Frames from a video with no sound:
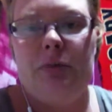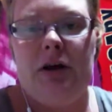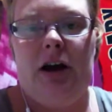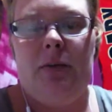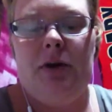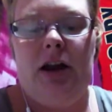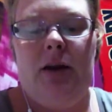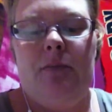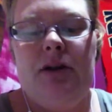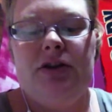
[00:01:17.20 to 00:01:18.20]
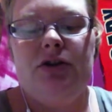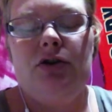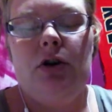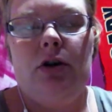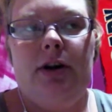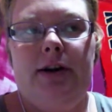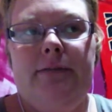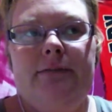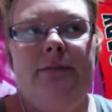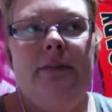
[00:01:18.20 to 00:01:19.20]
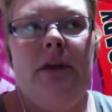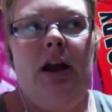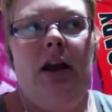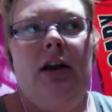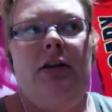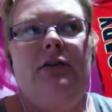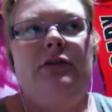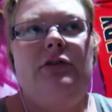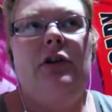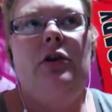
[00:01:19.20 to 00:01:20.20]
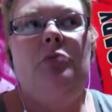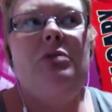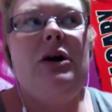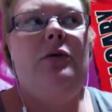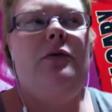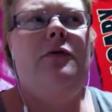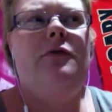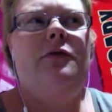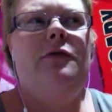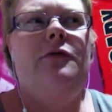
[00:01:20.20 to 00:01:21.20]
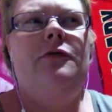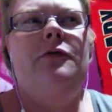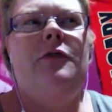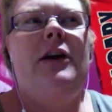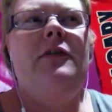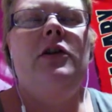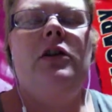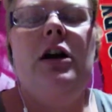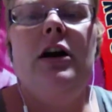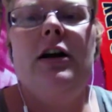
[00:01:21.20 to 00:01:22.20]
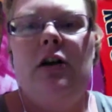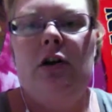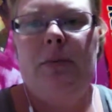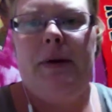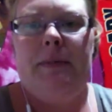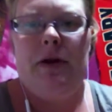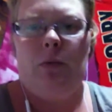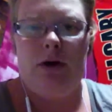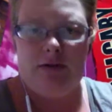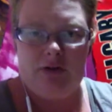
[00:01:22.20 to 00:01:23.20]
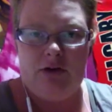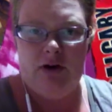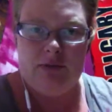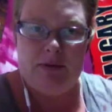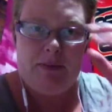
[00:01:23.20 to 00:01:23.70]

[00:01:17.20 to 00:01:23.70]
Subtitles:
to pick up and get a bit stronger. So about 5 o'clock, I called my midwife and talked to my